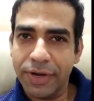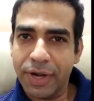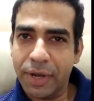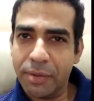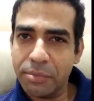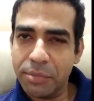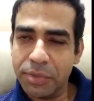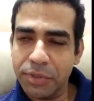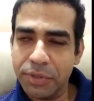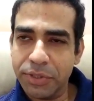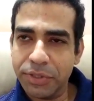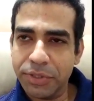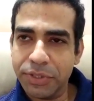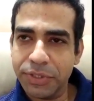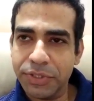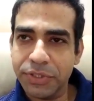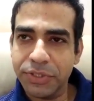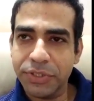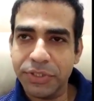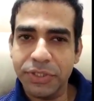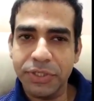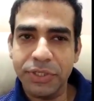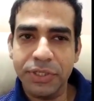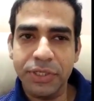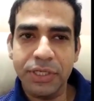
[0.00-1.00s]

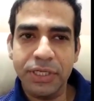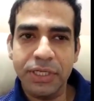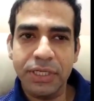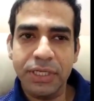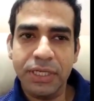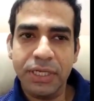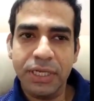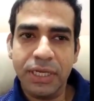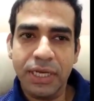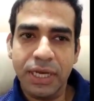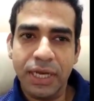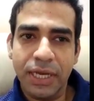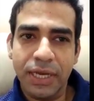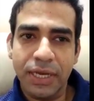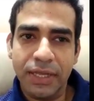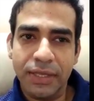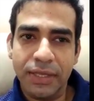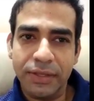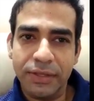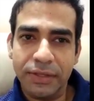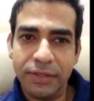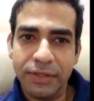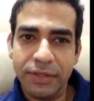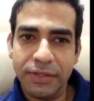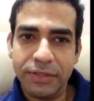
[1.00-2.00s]
numbers,
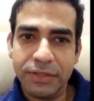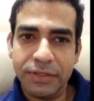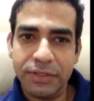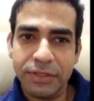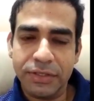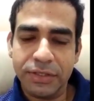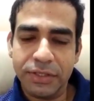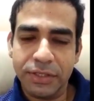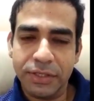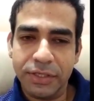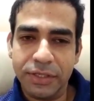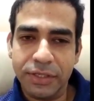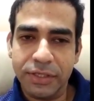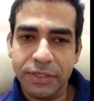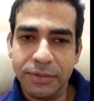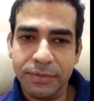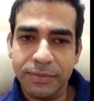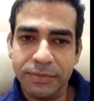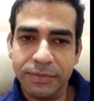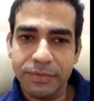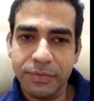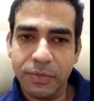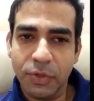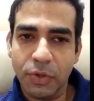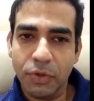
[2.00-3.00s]
and there's
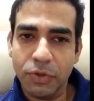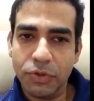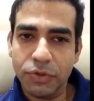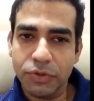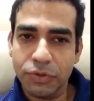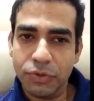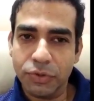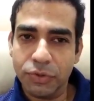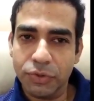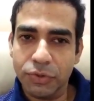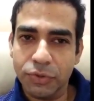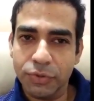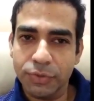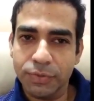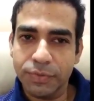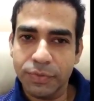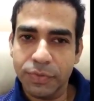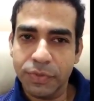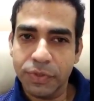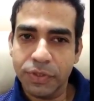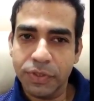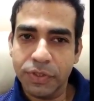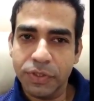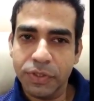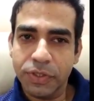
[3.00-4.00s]
also
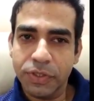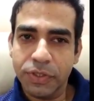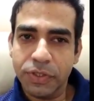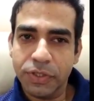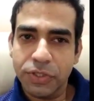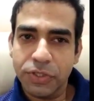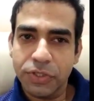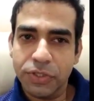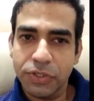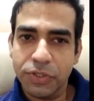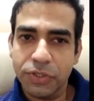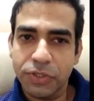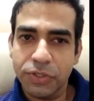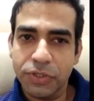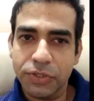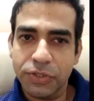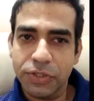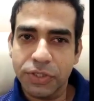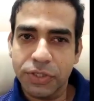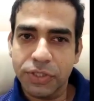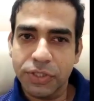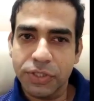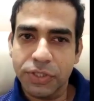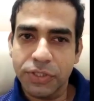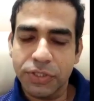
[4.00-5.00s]

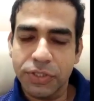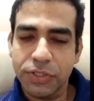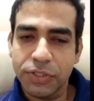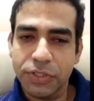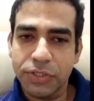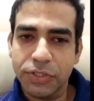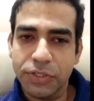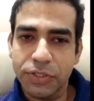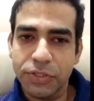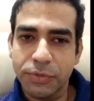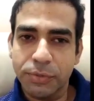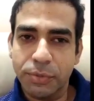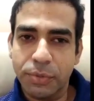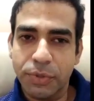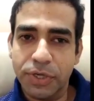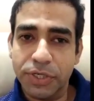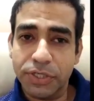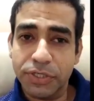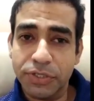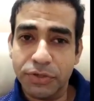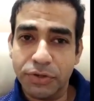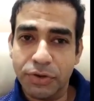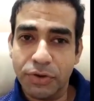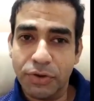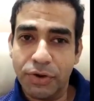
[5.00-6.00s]
the
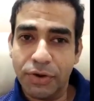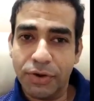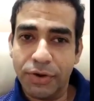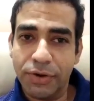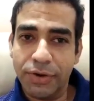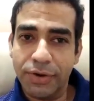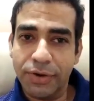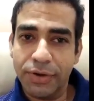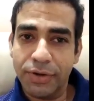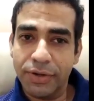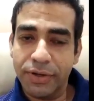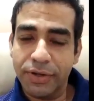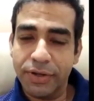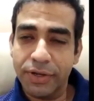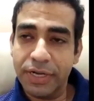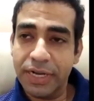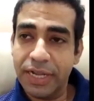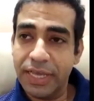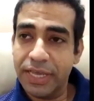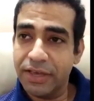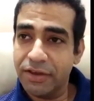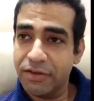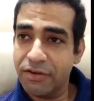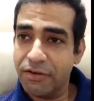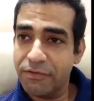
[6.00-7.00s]
pressure on
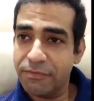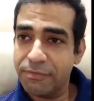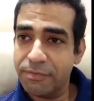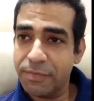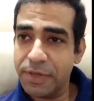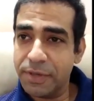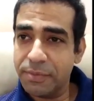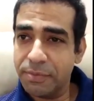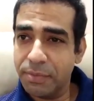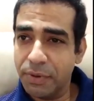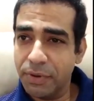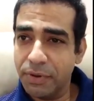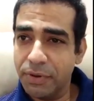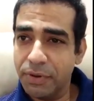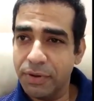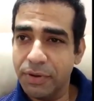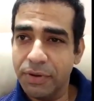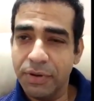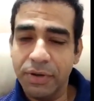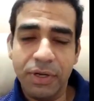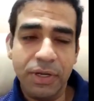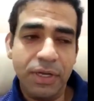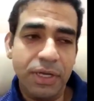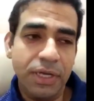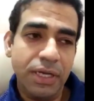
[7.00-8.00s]
laying off people
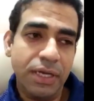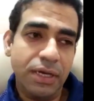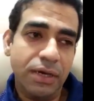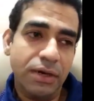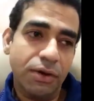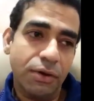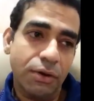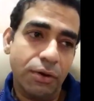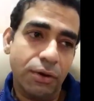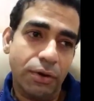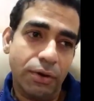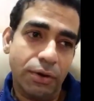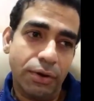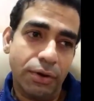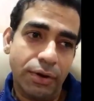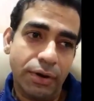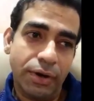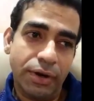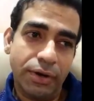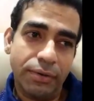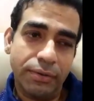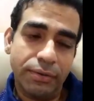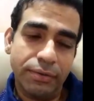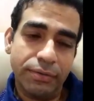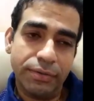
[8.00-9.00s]
or,
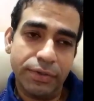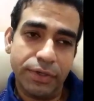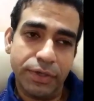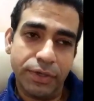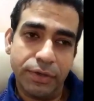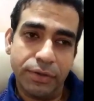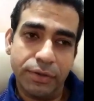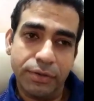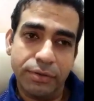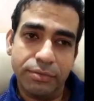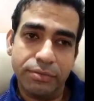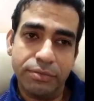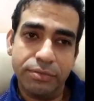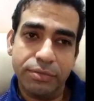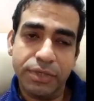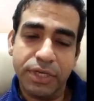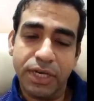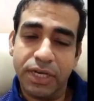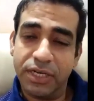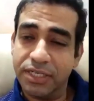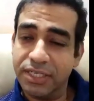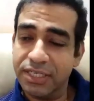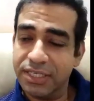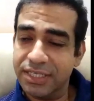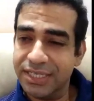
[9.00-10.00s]
you know,
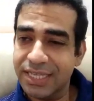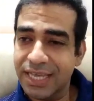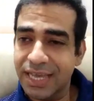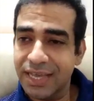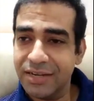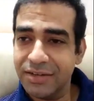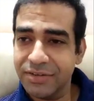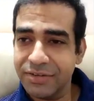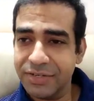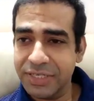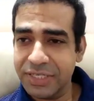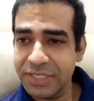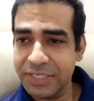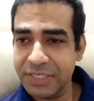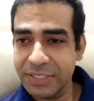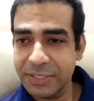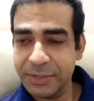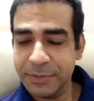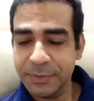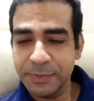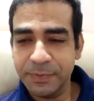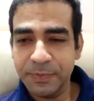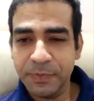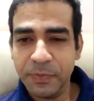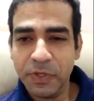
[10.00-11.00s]
cutting
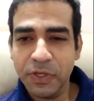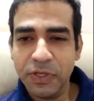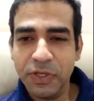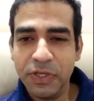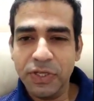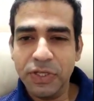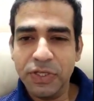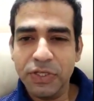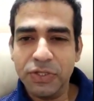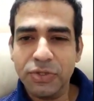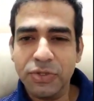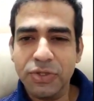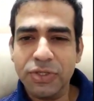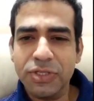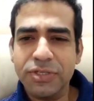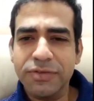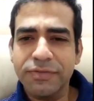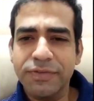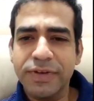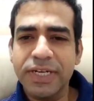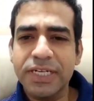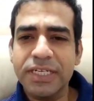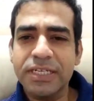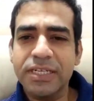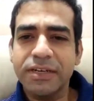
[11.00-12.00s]
salaries. So it's a
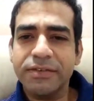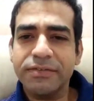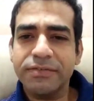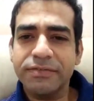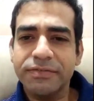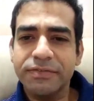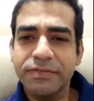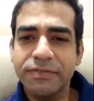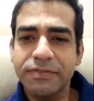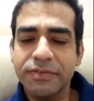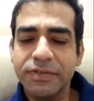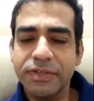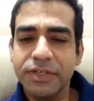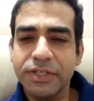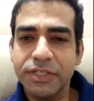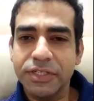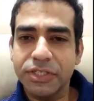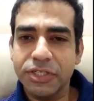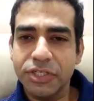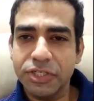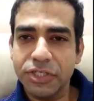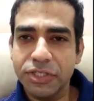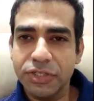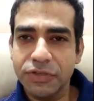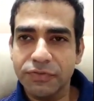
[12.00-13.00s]
very tough
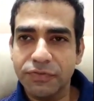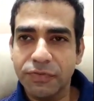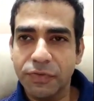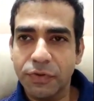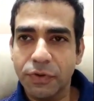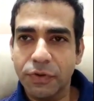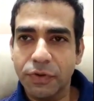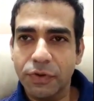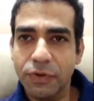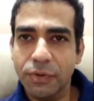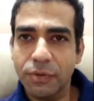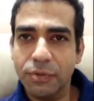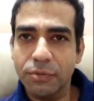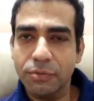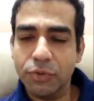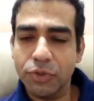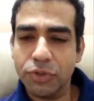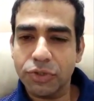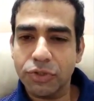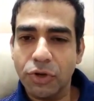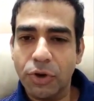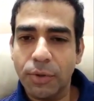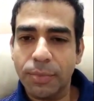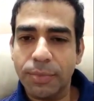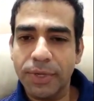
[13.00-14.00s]
decision for
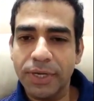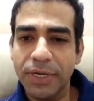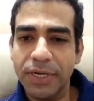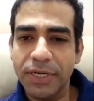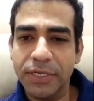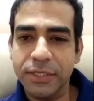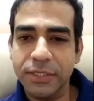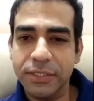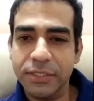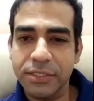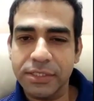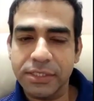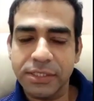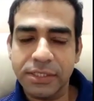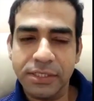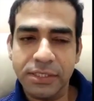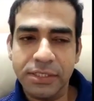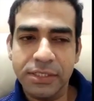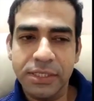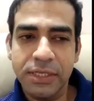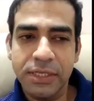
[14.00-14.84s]
most corporate leaders.